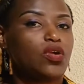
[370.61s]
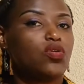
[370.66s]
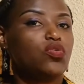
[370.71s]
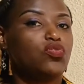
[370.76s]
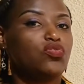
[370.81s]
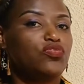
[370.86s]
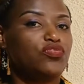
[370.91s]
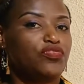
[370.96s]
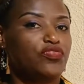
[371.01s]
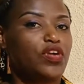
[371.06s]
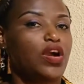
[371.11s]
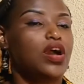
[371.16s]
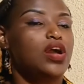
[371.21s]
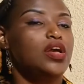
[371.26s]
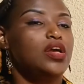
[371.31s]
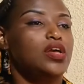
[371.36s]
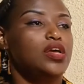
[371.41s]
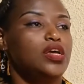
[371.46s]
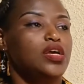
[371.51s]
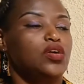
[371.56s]
Kuva.
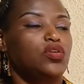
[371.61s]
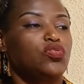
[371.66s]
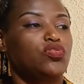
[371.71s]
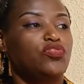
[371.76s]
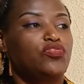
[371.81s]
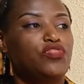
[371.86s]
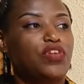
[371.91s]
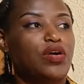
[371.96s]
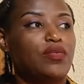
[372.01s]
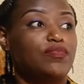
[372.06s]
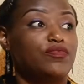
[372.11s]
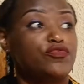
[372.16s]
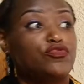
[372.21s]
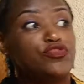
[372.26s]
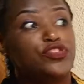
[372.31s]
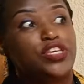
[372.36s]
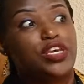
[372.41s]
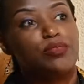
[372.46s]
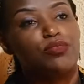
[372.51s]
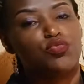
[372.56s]
Kuva
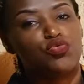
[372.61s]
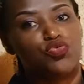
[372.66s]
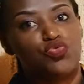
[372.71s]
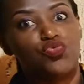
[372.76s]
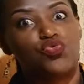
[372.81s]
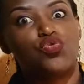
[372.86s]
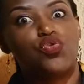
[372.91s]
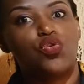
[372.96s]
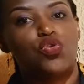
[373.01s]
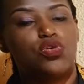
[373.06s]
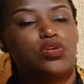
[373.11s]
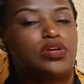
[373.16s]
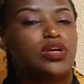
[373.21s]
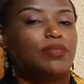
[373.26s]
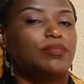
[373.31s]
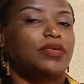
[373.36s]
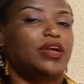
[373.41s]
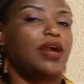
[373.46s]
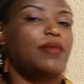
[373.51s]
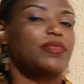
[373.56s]
mvuye murugo.
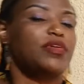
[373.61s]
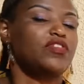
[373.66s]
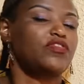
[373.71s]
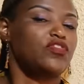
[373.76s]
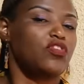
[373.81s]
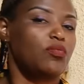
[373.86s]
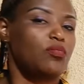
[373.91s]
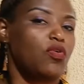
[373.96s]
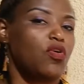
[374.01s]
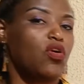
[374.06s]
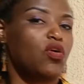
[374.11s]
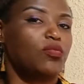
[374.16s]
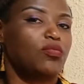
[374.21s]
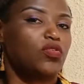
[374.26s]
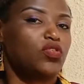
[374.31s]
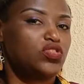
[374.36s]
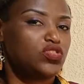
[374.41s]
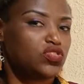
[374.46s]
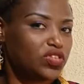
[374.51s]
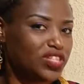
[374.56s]
I'm coming from home.
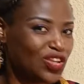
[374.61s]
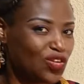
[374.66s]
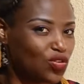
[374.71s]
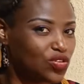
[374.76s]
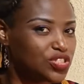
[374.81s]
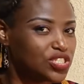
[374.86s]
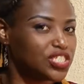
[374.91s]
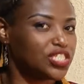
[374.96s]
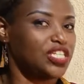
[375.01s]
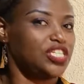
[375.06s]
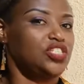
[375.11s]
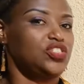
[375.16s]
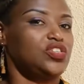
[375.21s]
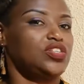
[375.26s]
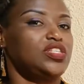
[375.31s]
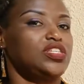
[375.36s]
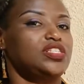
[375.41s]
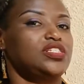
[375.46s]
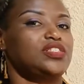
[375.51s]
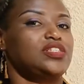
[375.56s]
Also the
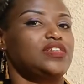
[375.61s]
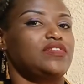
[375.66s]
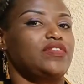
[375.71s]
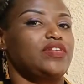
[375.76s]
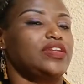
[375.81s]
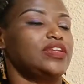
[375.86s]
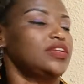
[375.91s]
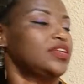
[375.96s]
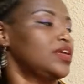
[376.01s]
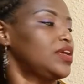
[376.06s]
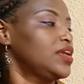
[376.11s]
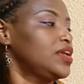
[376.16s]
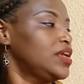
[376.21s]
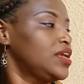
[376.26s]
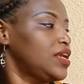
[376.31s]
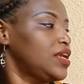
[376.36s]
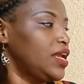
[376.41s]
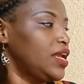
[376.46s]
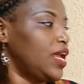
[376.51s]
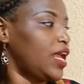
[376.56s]
conjugation is irregular.
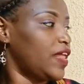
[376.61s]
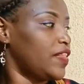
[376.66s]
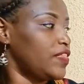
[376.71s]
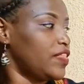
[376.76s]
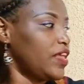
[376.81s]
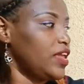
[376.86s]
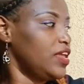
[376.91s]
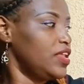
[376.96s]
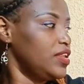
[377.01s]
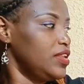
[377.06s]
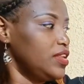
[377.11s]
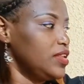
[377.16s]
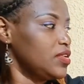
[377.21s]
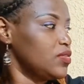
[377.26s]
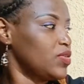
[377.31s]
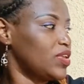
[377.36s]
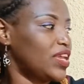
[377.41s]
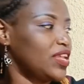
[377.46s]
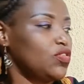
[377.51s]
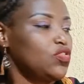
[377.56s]
And then
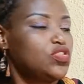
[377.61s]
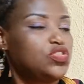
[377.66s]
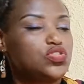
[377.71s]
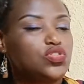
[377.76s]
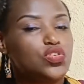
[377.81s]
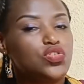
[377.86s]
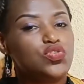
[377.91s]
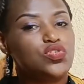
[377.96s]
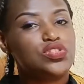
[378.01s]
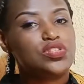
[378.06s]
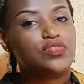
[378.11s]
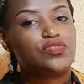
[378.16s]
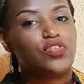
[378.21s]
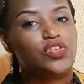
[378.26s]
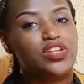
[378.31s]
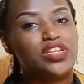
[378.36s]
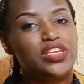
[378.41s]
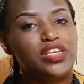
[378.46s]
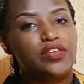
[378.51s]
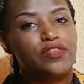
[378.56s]
we can also use
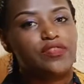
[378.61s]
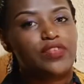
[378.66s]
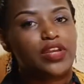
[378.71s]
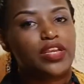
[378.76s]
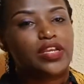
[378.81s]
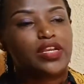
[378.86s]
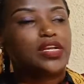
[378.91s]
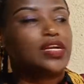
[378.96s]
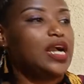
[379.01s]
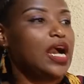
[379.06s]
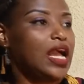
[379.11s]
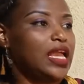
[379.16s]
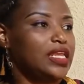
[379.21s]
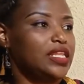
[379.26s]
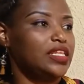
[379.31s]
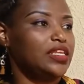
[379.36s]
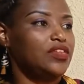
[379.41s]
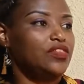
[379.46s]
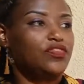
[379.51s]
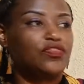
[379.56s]
for leave, like I
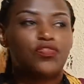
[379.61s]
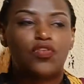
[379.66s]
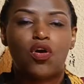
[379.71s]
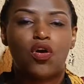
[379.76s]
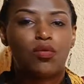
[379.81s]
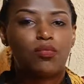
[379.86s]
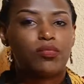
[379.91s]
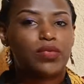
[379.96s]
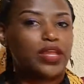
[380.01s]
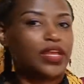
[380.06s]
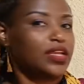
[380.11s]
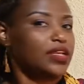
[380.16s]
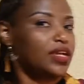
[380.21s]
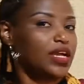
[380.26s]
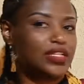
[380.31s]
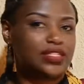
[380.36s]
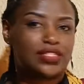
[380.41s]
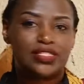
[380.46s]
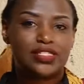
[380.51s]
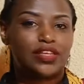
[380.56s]
leave home like
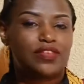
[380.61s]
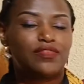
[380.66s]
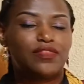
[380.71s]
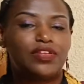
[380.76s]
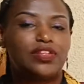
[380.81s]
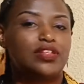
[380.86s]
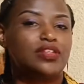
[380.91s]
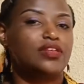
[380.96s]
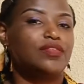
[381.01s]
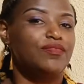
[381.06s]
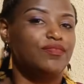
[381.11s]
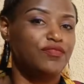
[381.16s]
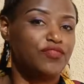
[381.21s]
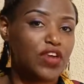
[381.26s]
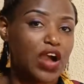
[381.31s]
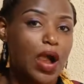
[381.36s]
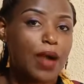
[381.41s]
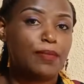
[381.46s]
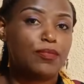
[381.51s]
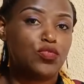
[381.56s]
at 7.
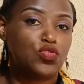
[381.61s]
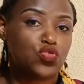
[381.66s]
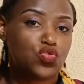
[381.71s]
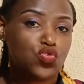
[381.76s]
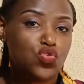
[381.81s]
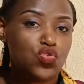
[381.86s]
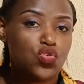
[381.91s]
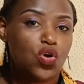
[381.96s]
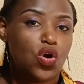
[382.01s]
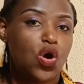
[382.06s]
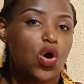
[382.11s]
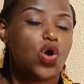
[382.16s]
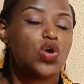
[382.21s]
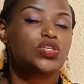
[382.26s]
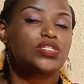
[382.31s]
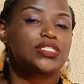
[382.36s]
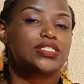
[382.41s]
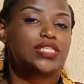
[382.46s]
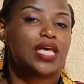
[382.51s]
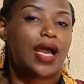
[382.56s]
Mva
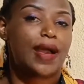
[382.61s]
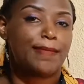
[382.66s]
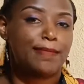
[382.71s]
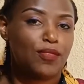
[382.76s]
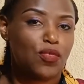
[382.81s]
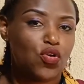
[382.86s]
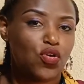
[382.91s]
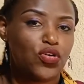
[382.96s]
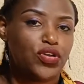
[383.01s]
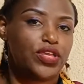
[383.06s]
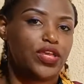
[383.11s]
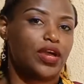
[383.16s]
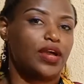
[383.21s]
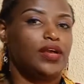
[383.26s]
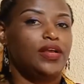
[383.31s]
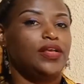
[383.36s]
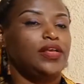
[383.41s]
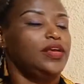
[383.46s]
murugo saa moya.